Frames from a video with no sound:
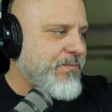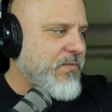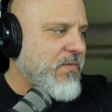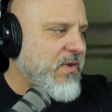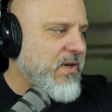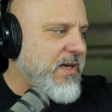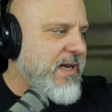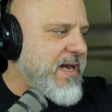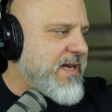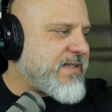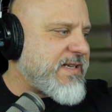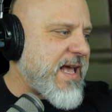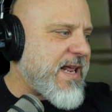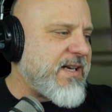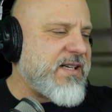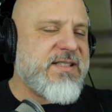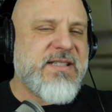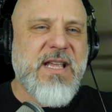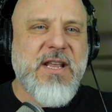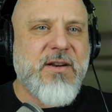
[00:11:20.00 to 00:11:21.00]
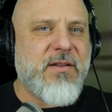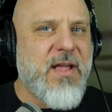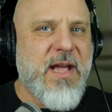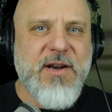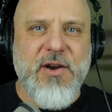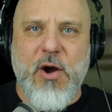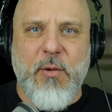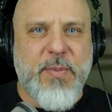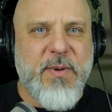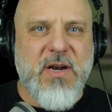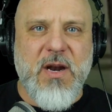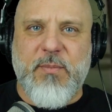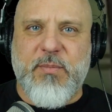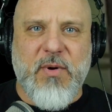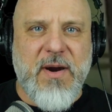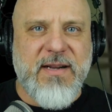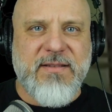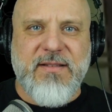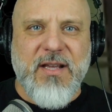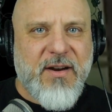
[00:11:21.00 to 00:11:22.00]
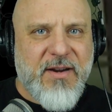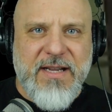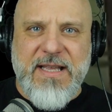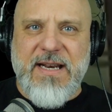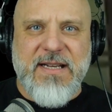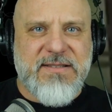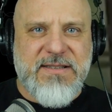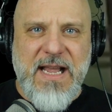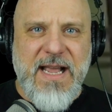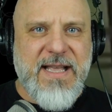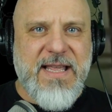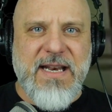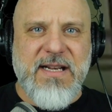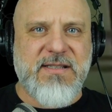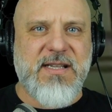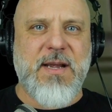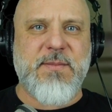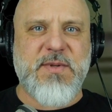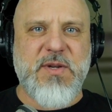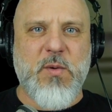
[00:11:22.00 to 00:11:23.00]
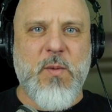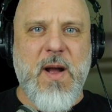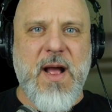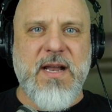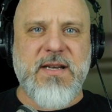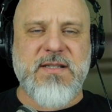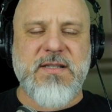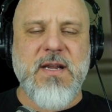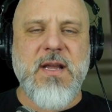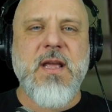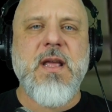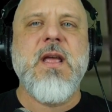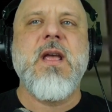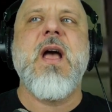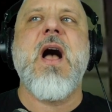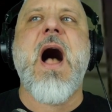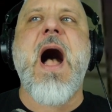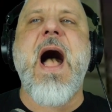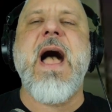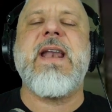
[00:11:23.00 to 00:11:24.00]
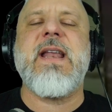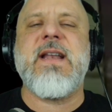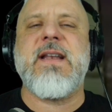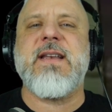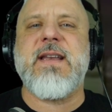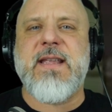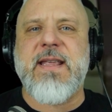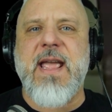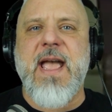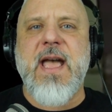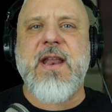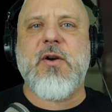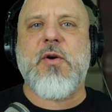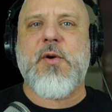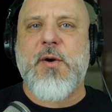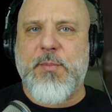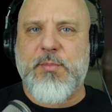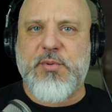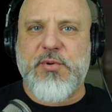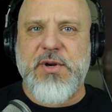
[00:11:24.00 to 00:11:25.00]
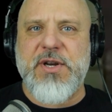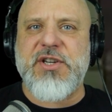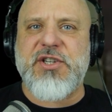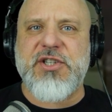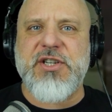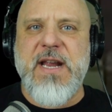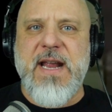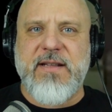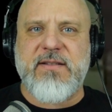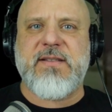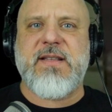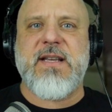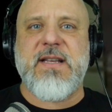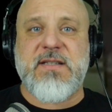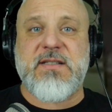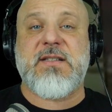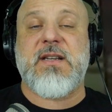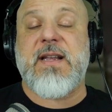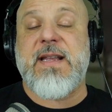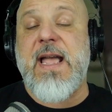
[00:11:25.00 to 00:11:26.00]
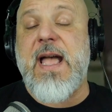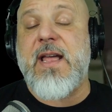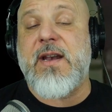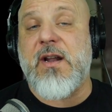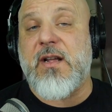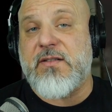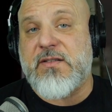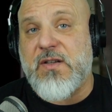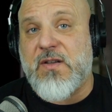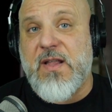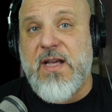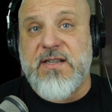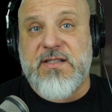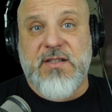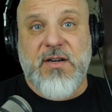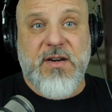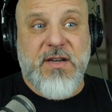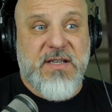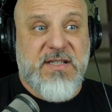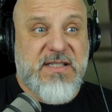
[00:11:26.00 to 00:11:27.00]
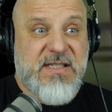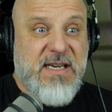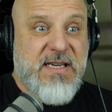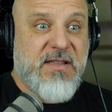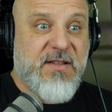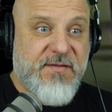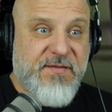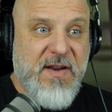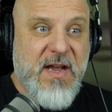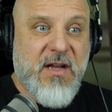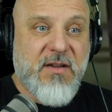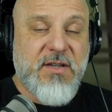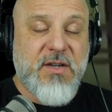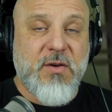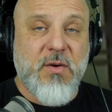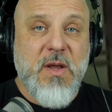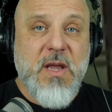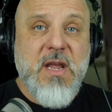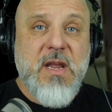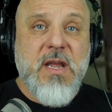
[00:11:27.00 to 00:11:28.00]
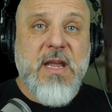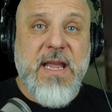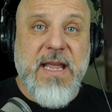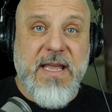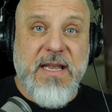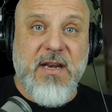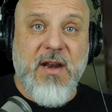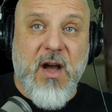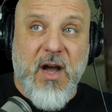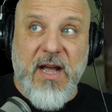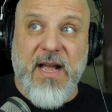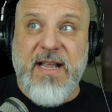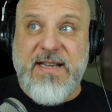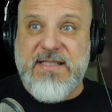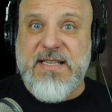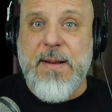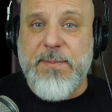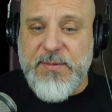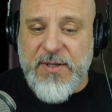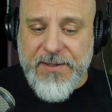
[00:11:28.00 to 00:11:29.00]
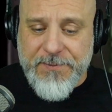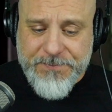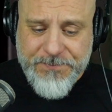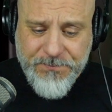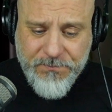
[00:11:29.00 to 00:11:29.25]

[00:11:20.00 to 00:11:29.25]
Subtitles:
He's got his center line opened up right there. He can attack anytime he wants. I didn't get or appreciate this, again, until I started seeing the value in accepting